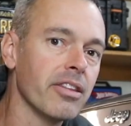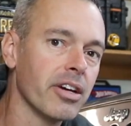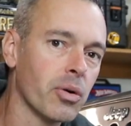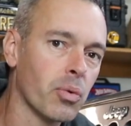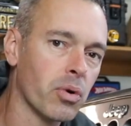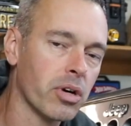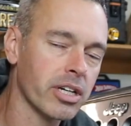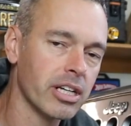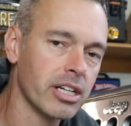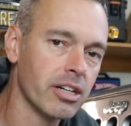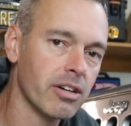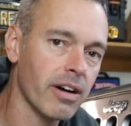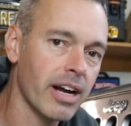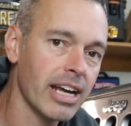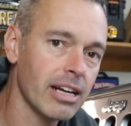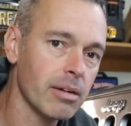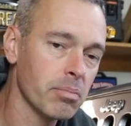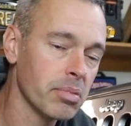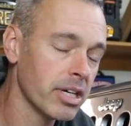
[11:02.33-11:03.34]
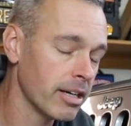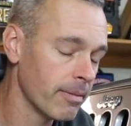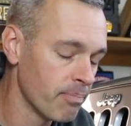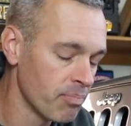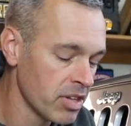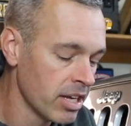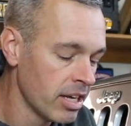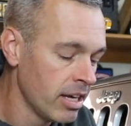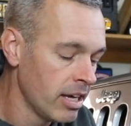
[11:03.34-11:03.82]
they're working great.
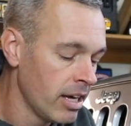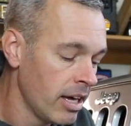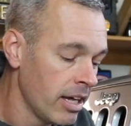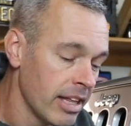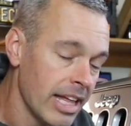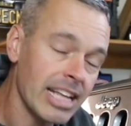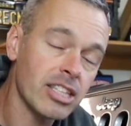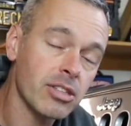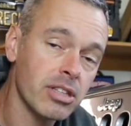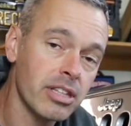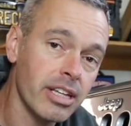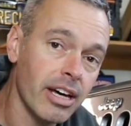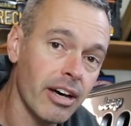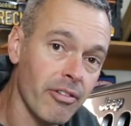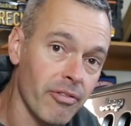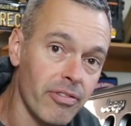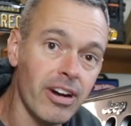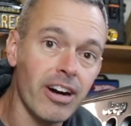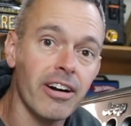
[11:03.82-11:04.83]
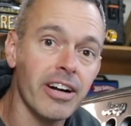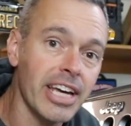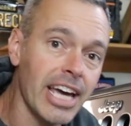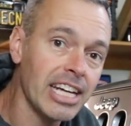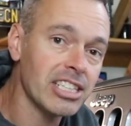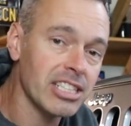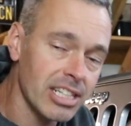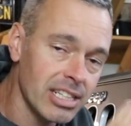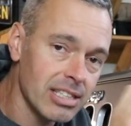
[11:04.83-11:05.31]
But that's the
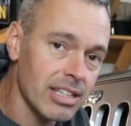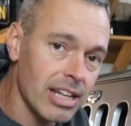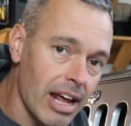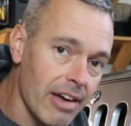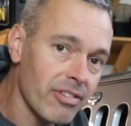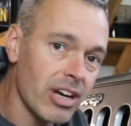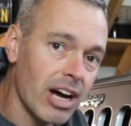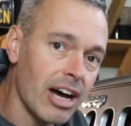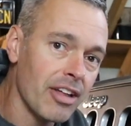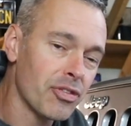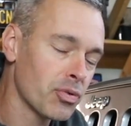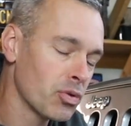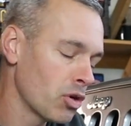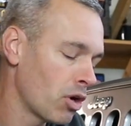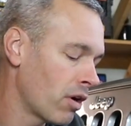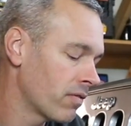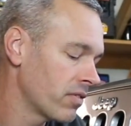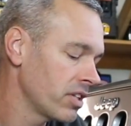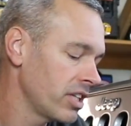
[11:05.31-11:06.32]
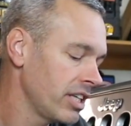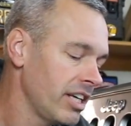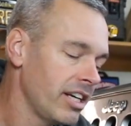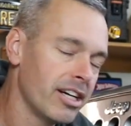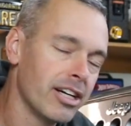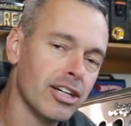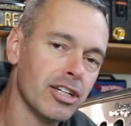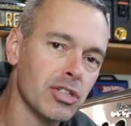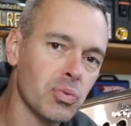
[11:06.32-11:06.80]
variations that I've gone through over the
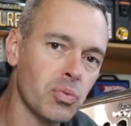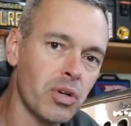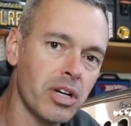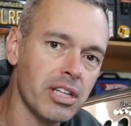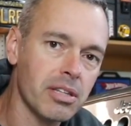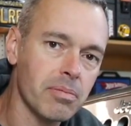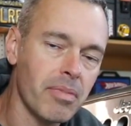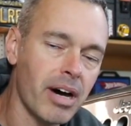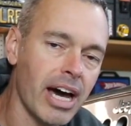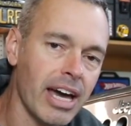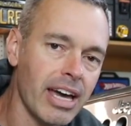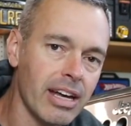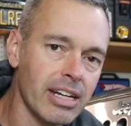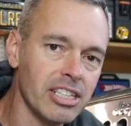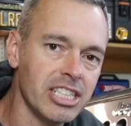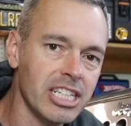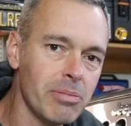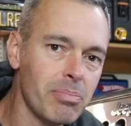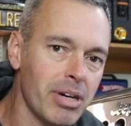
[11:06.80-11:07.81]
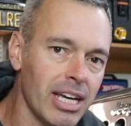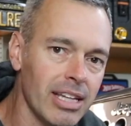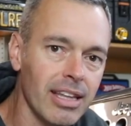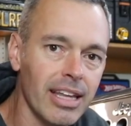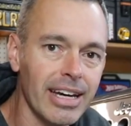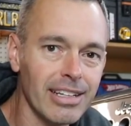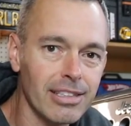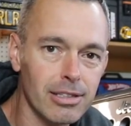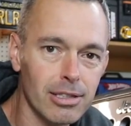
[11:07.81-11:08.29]
years with my Jeep
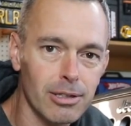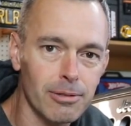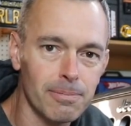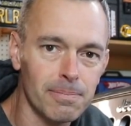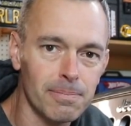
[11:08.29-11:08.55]
headlights.